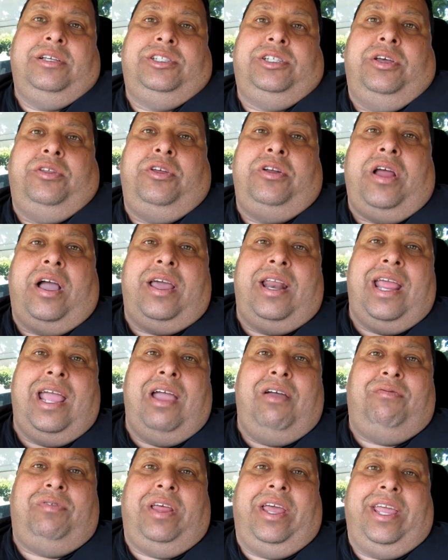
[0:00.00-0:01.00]
So they're not gonna
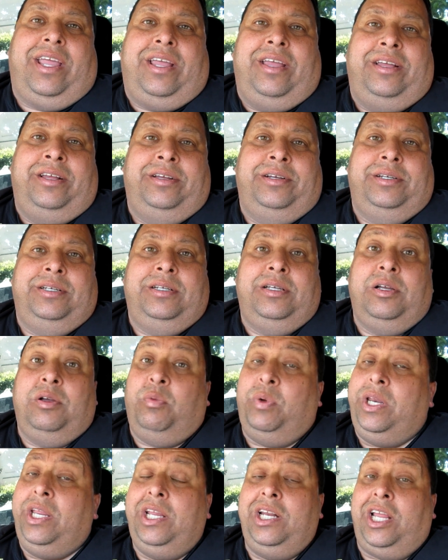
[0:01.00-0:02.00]
have like,
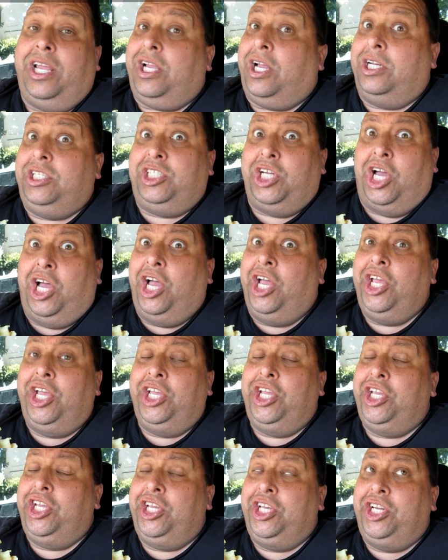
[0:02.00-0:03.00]
we need like a
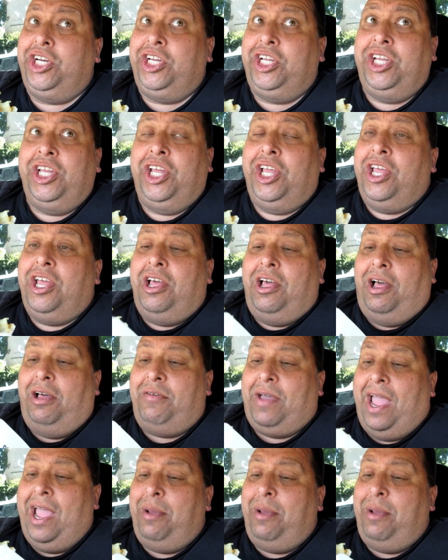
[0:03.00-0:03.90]
ton of